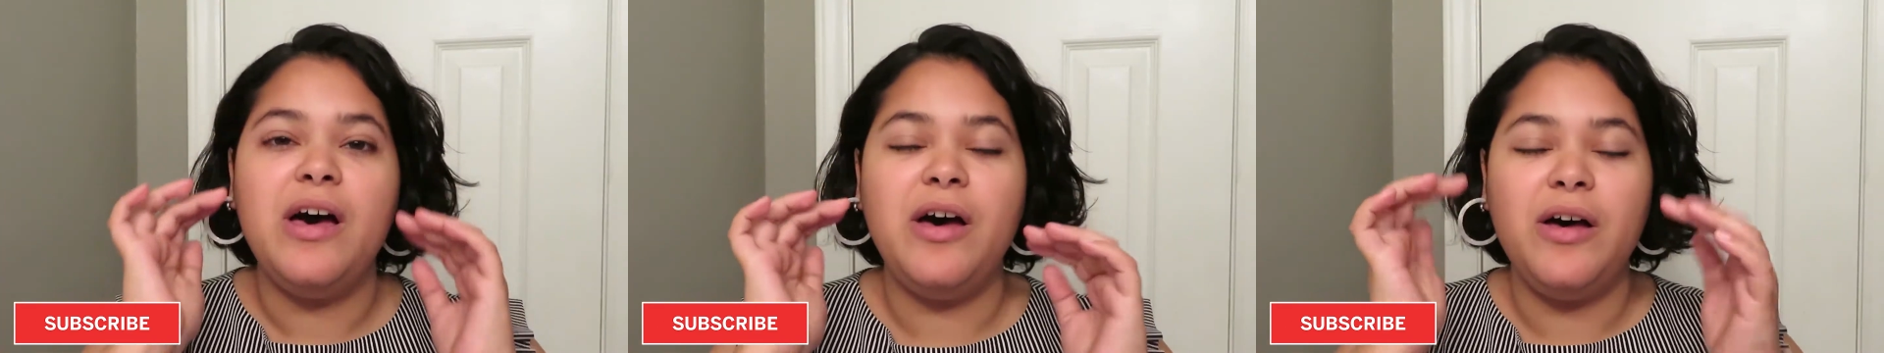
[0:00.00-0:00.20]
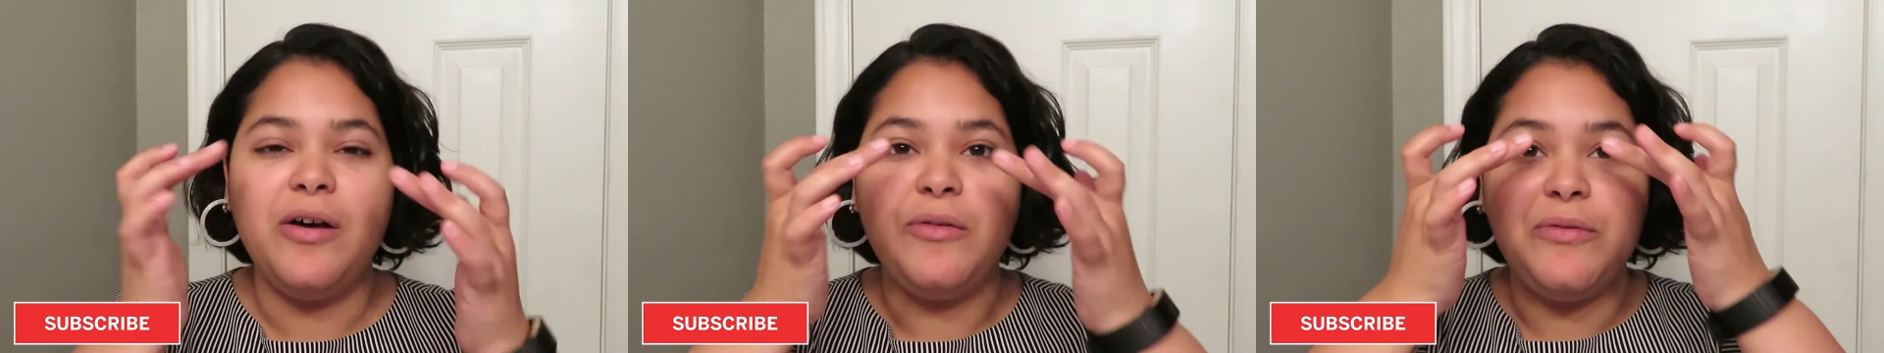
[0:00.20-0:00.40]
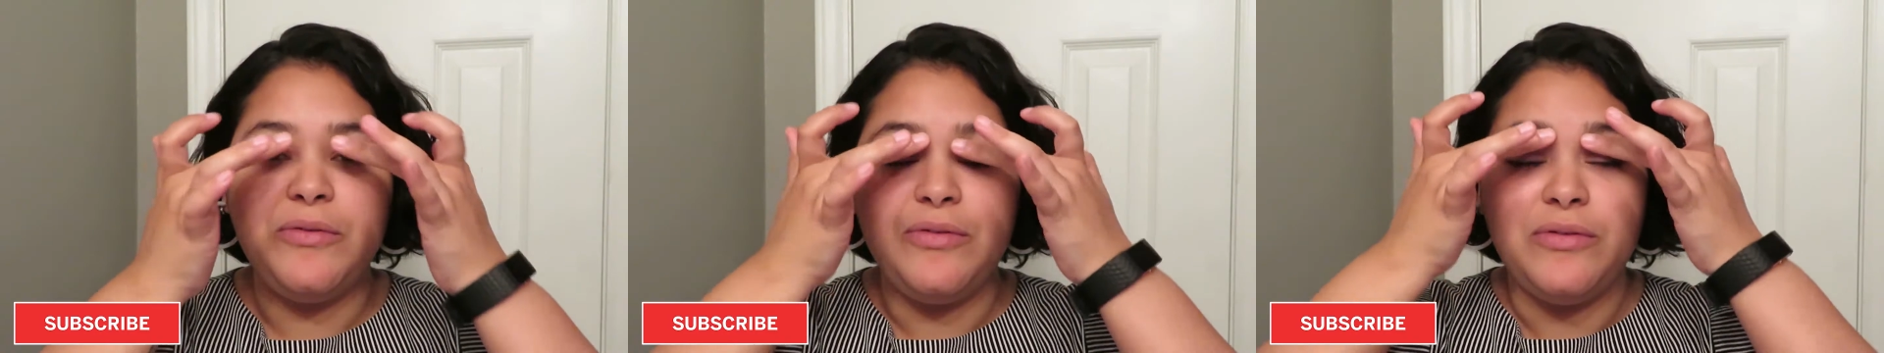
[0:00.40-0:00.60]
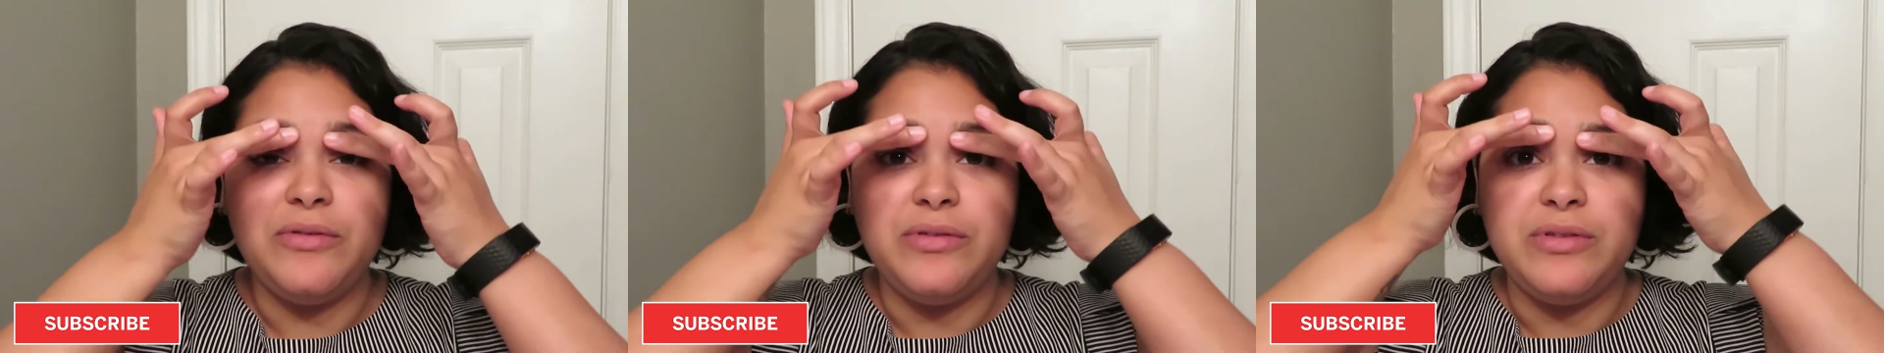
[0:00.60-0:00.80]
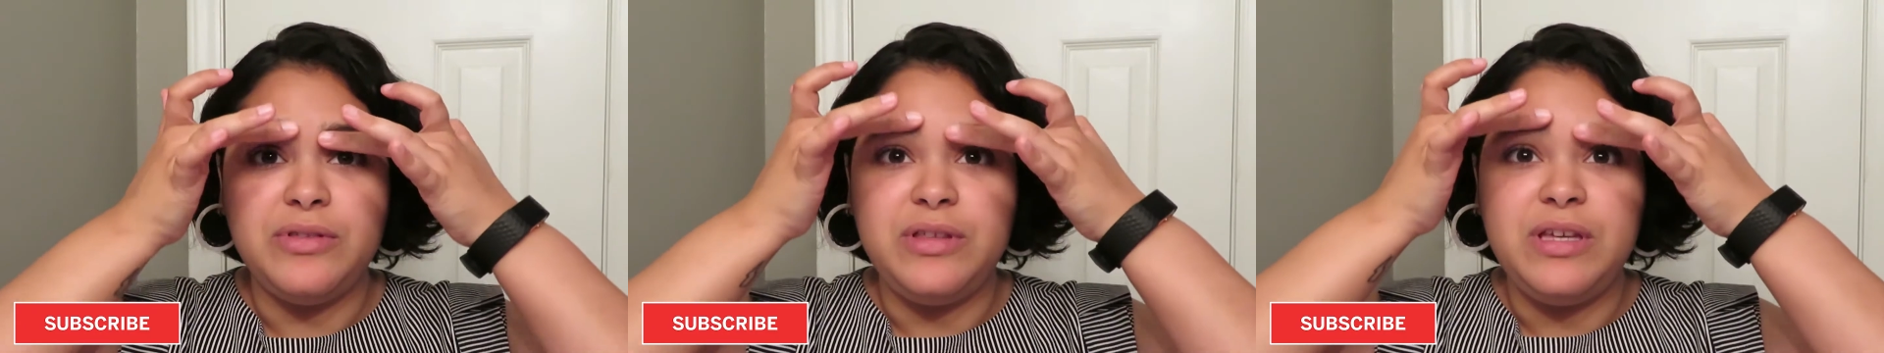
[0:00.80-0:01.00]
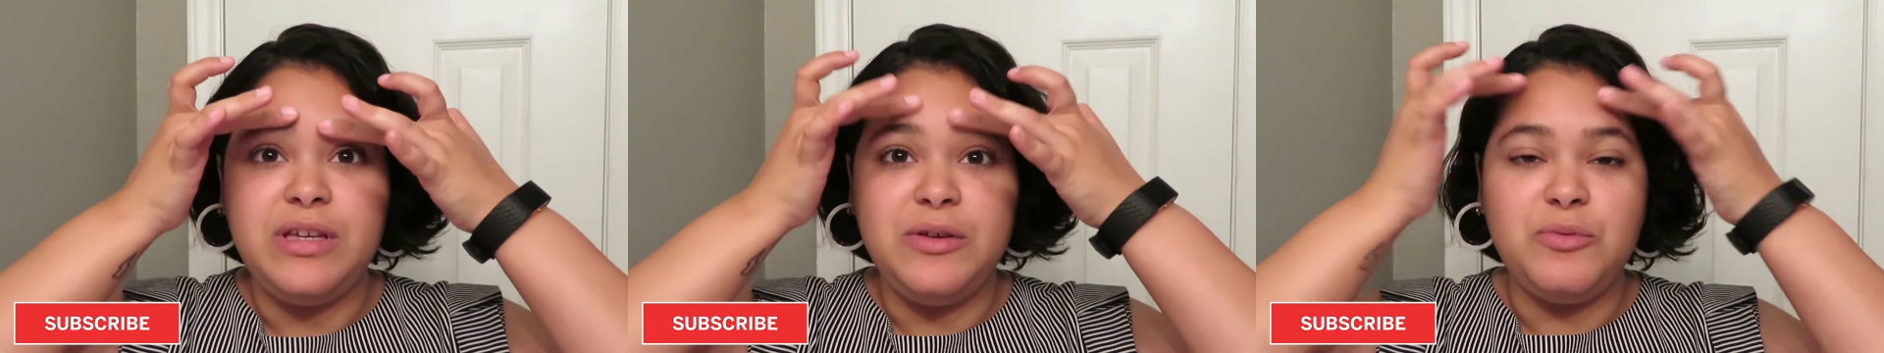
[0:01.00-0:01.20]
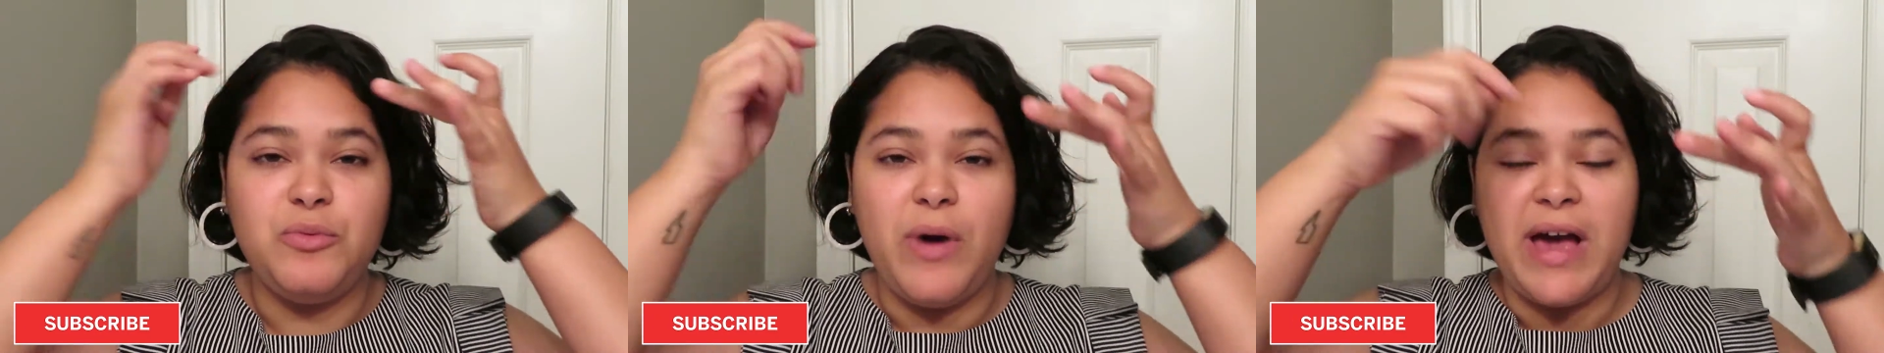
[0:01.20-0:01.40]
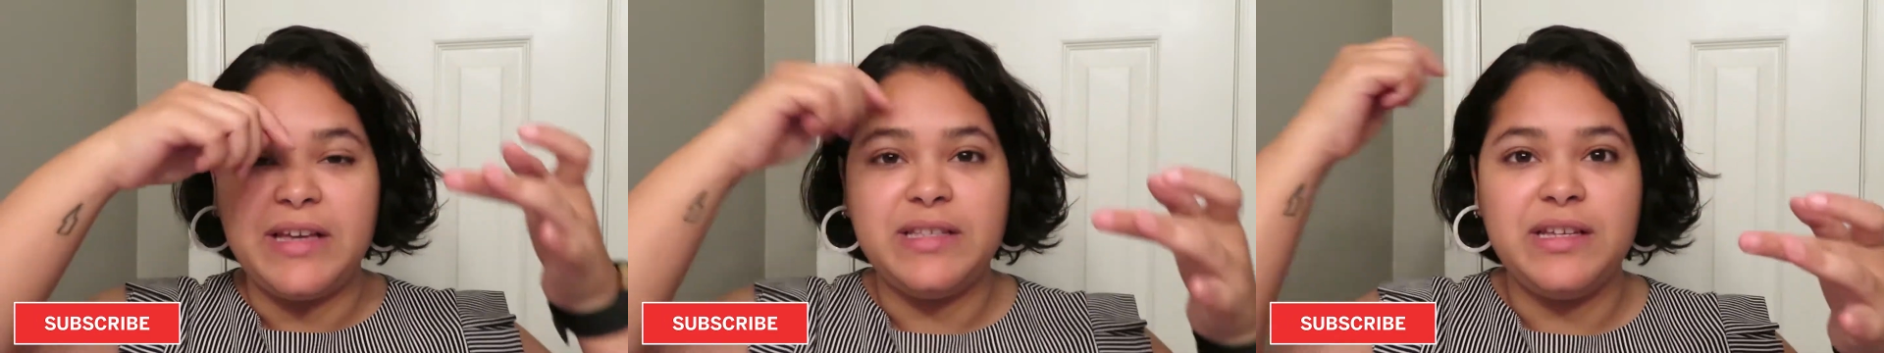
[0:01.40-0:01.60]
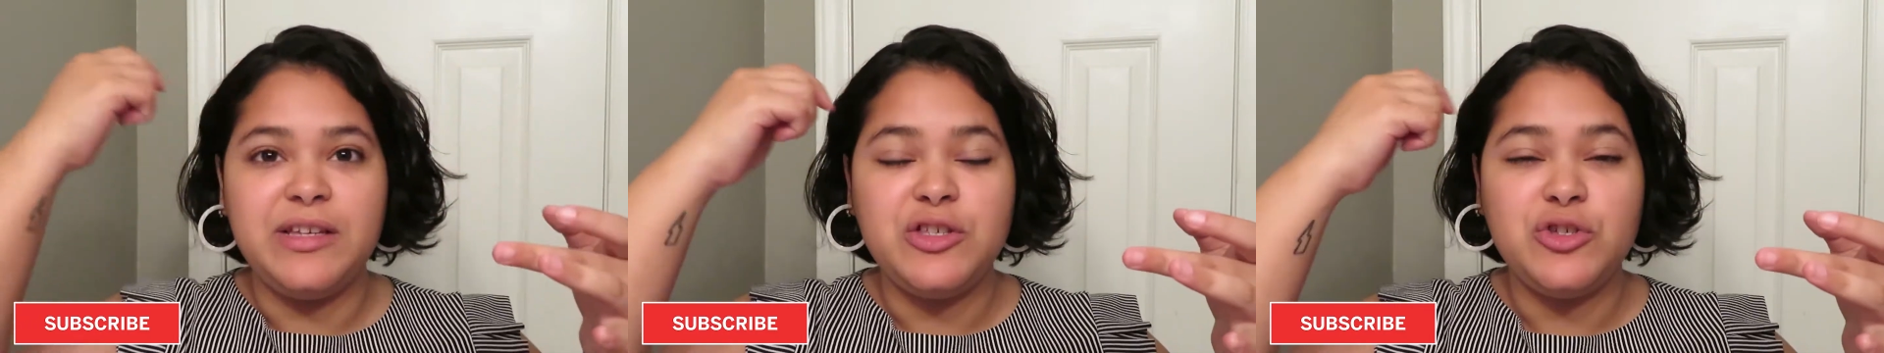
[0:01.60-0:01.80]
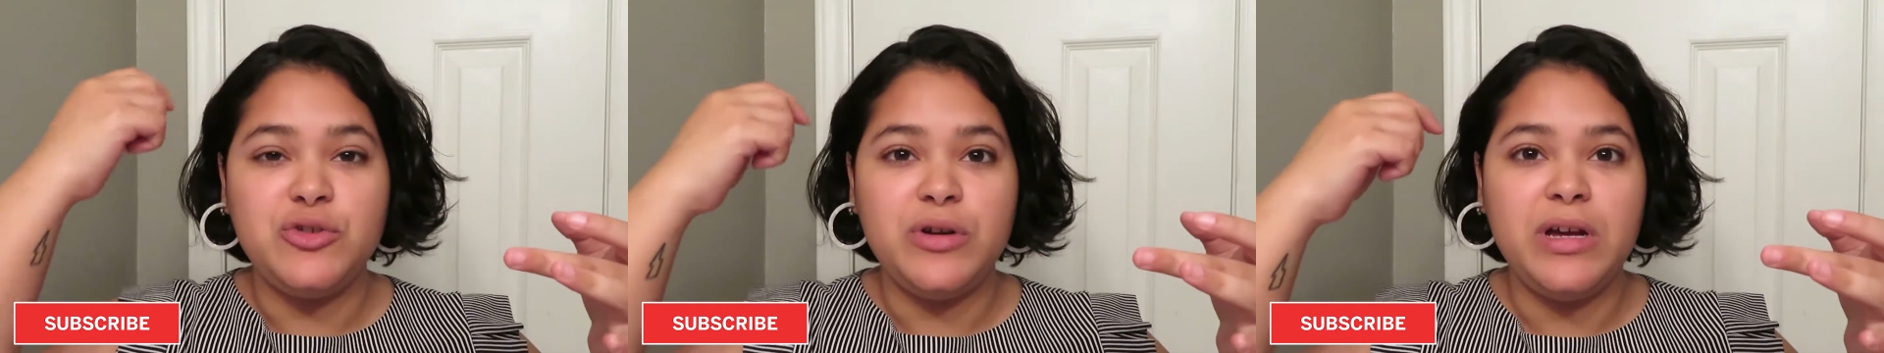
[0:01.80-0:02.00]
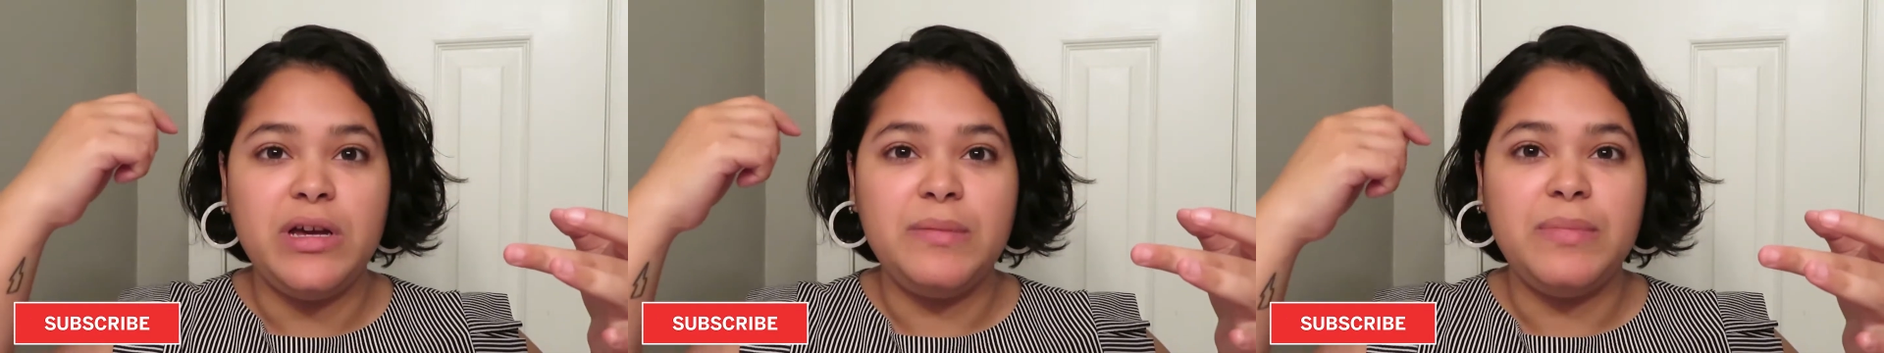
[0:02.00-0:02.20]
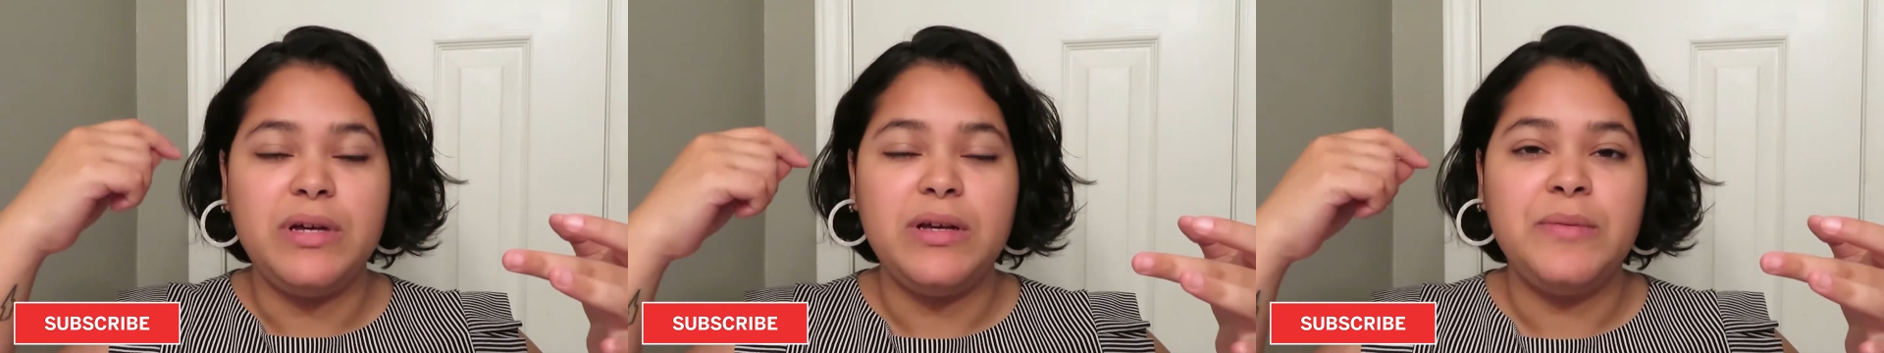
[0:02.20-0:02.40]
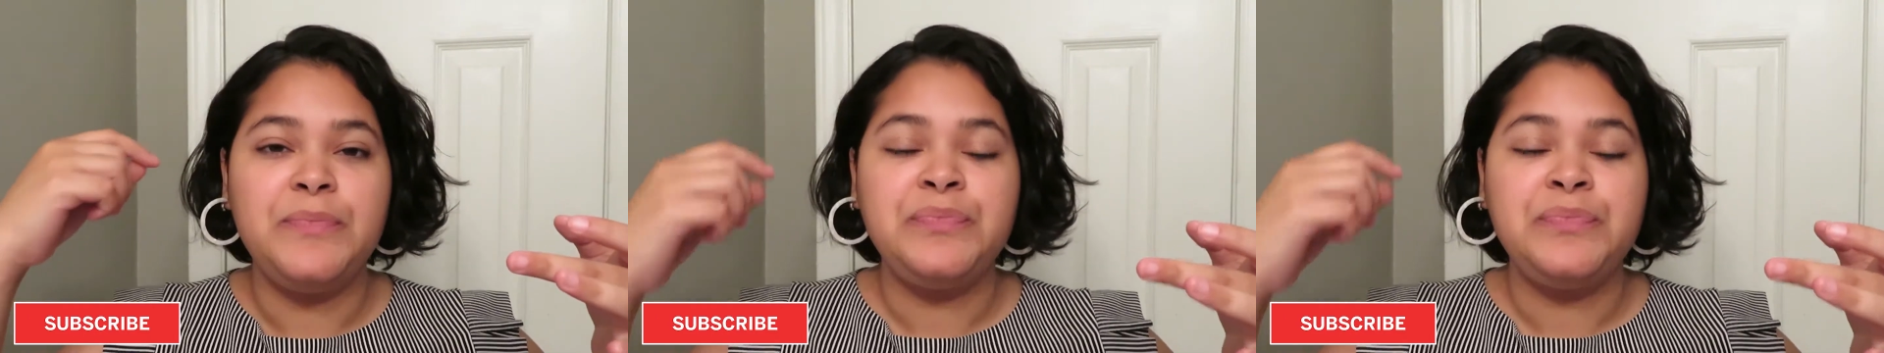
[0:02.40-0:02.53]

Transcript: of the waxing strip.